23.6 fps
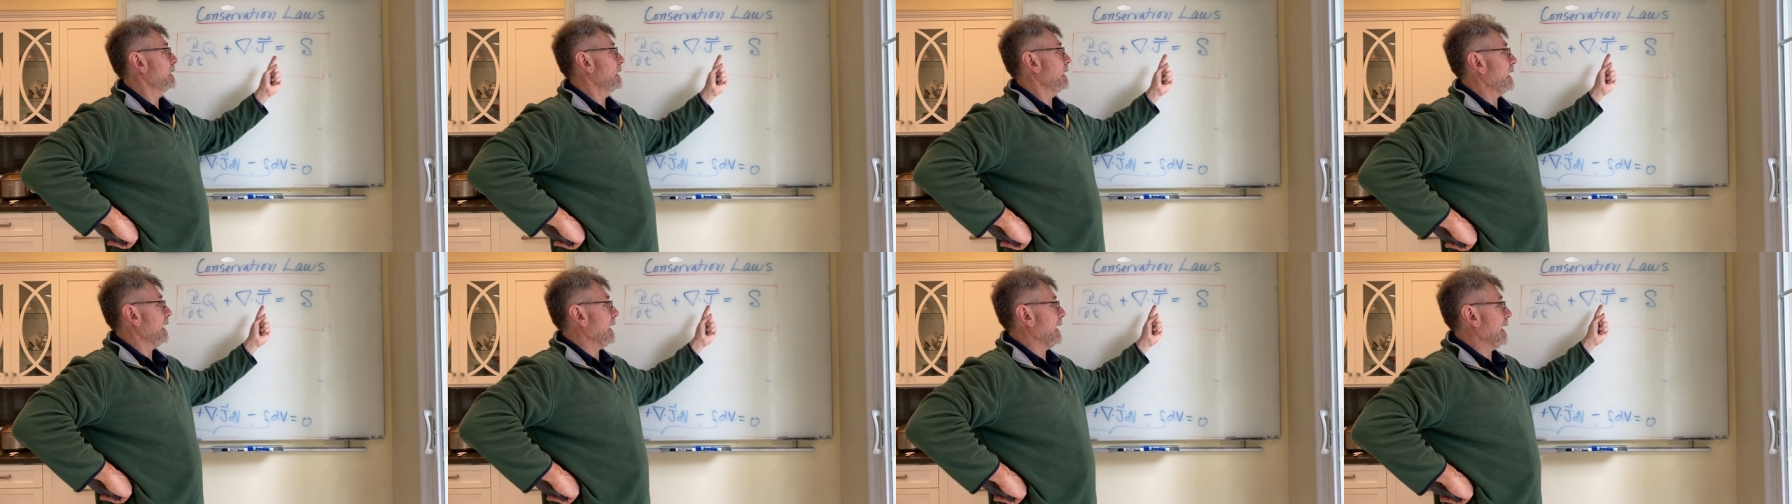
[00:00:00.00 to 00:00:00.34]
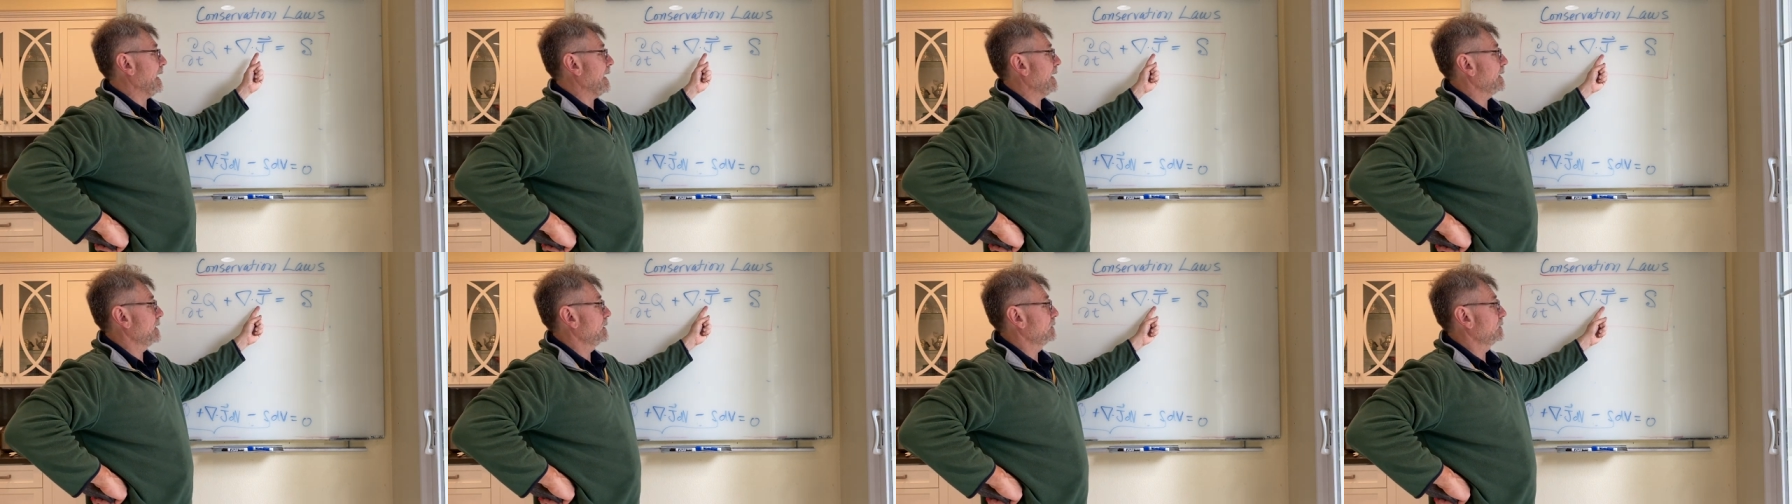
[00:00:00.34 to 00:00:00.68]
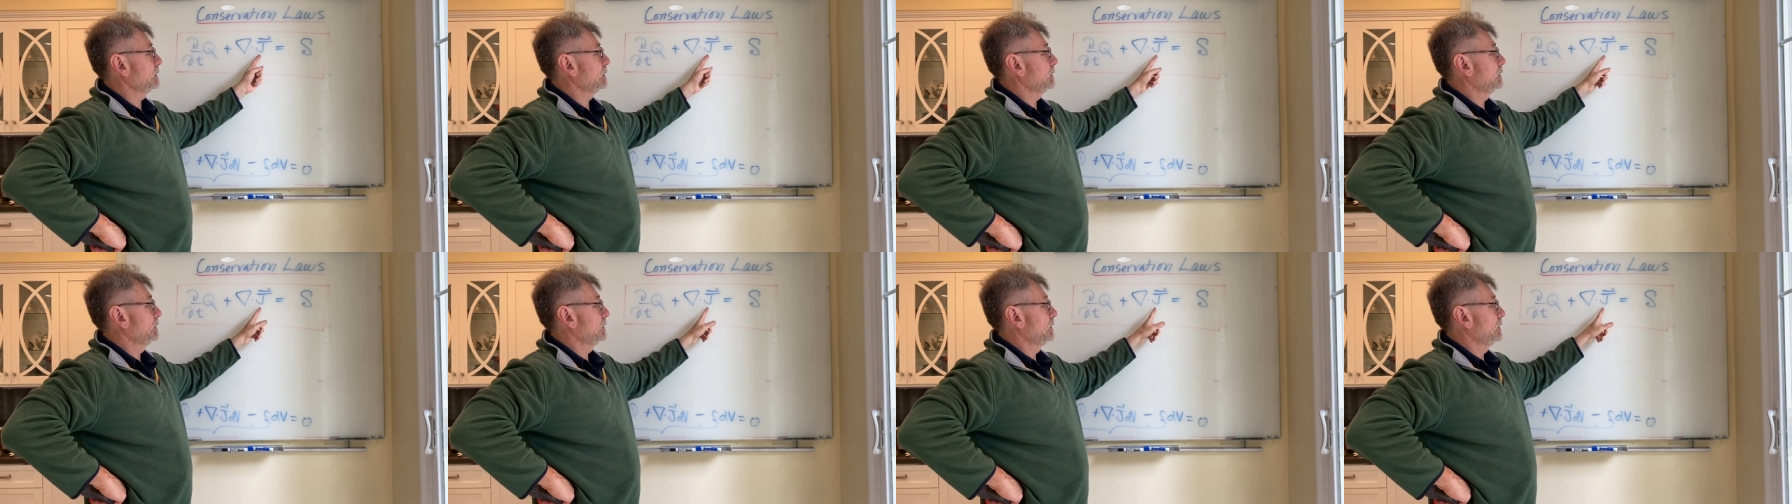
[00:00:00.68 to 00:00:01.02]
and
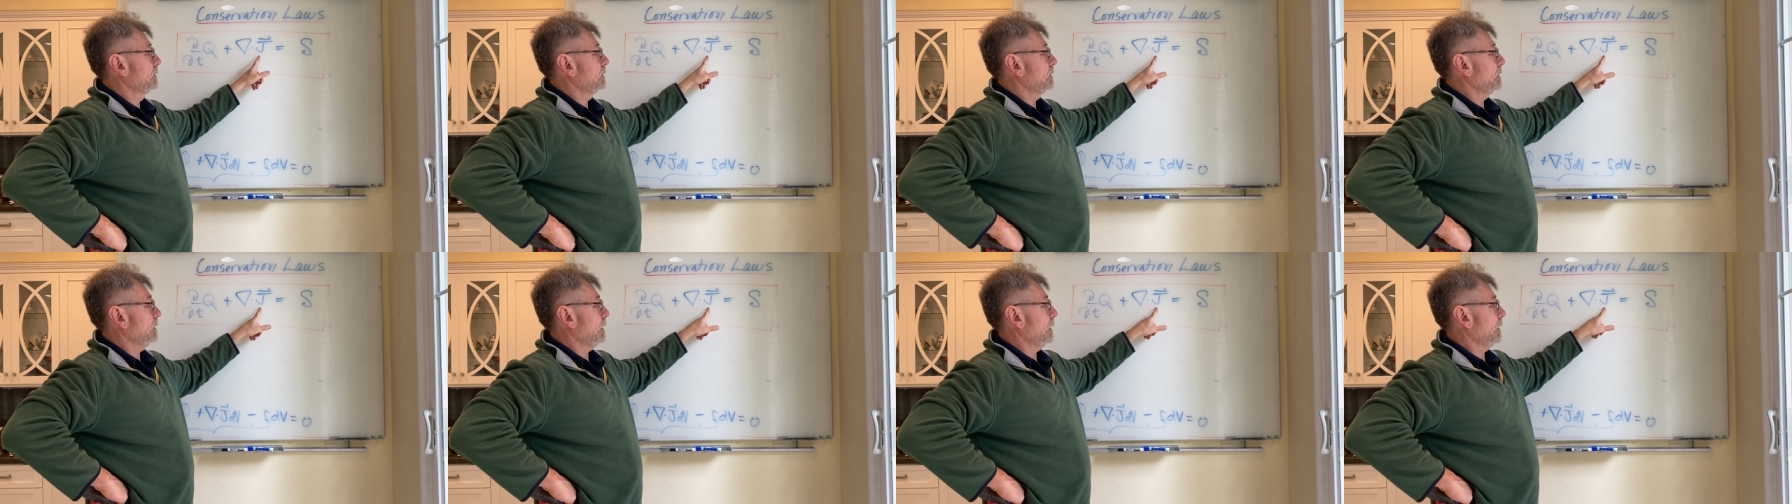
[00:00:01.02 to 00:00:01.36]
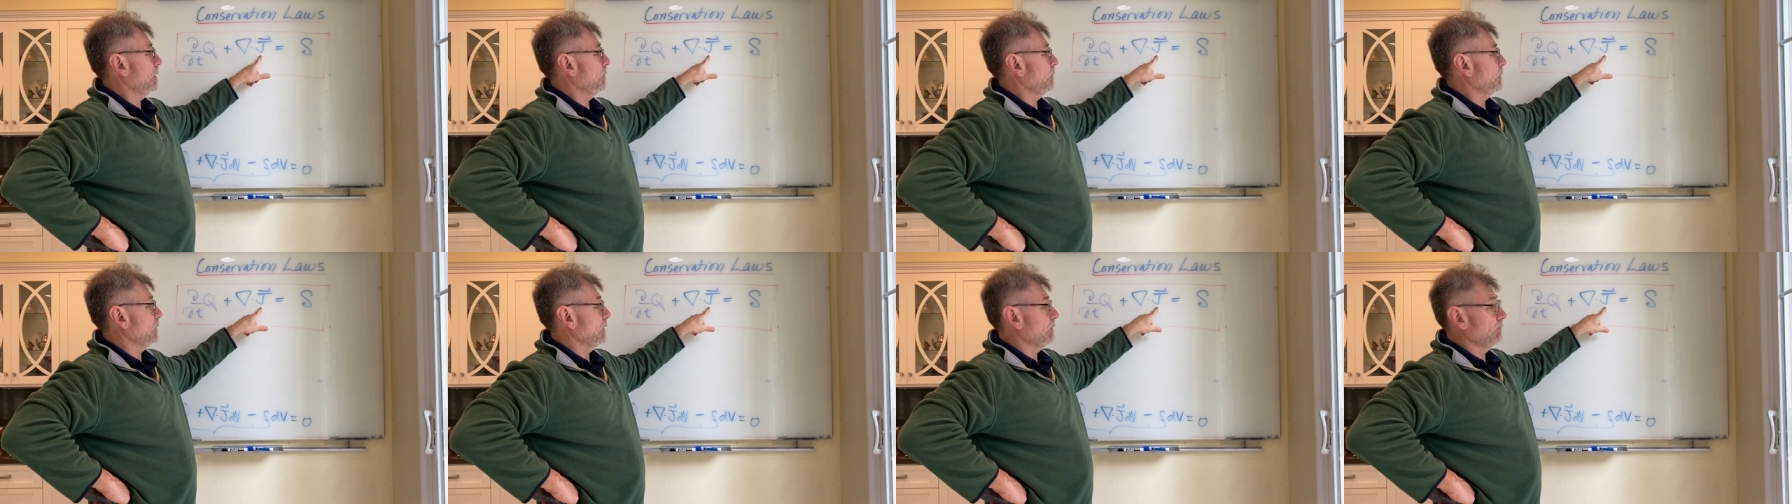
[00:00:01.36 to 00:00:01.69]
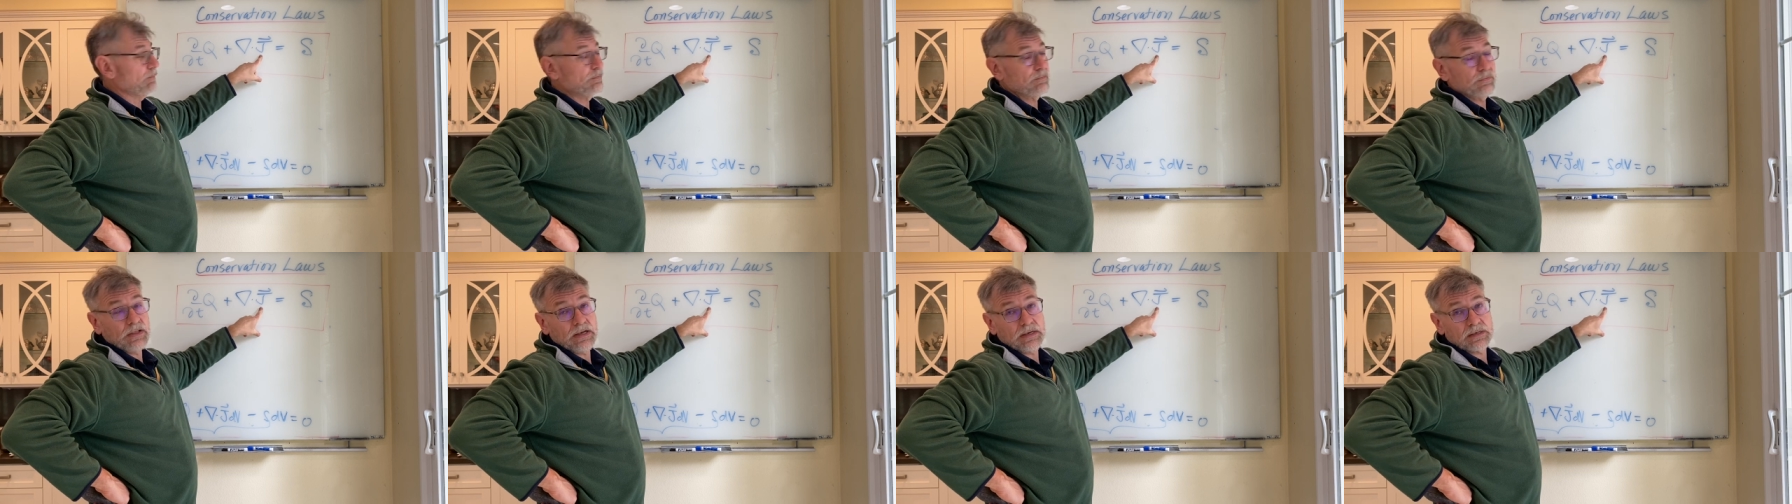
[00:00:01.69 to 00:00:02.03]
the
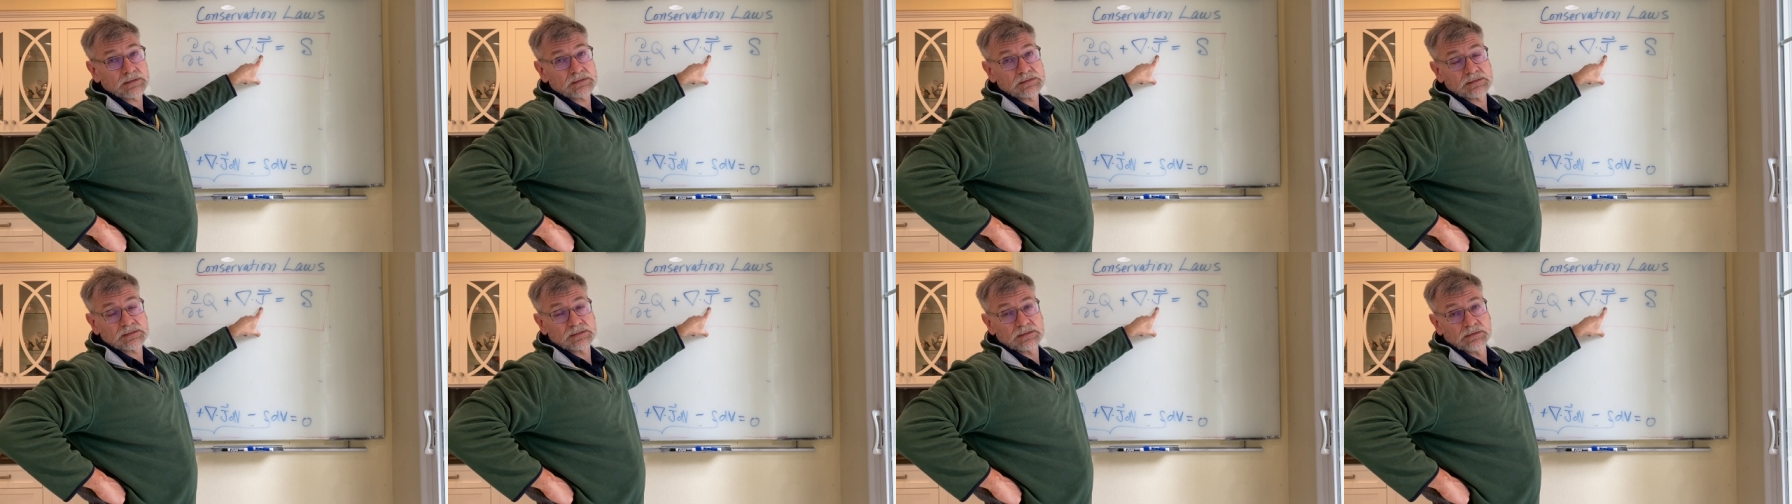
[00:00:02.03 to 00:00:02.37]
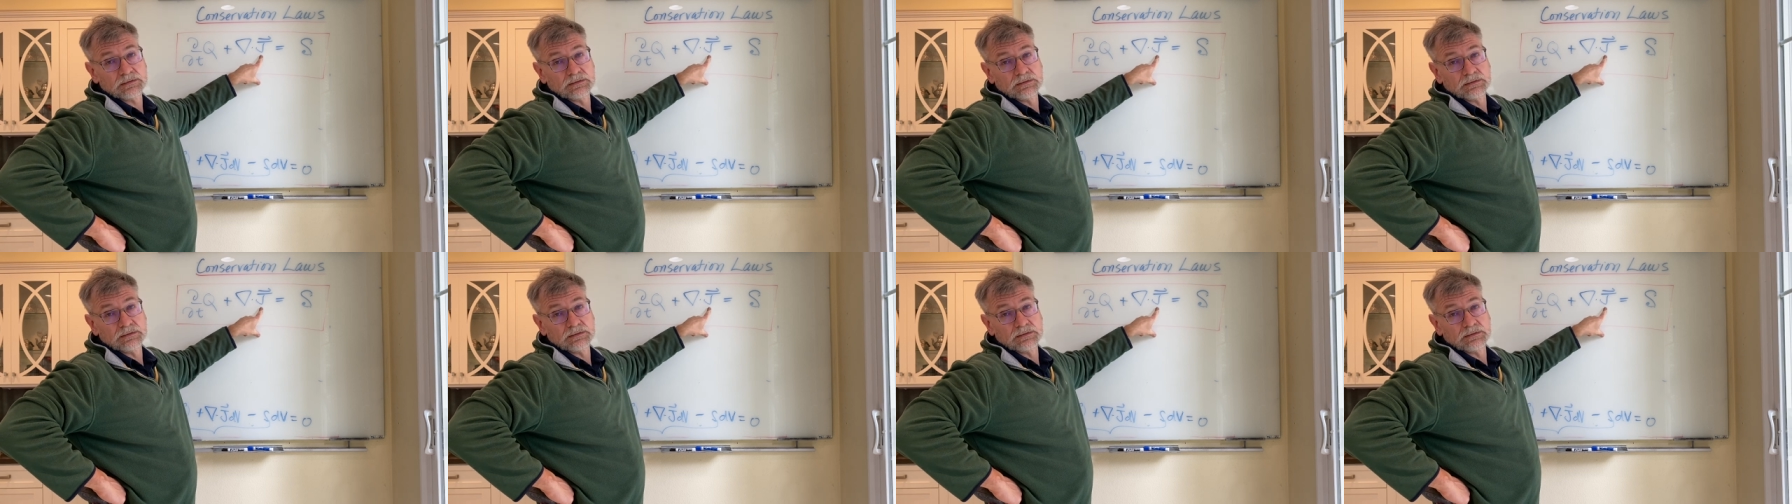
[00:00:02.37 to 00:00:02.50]
flux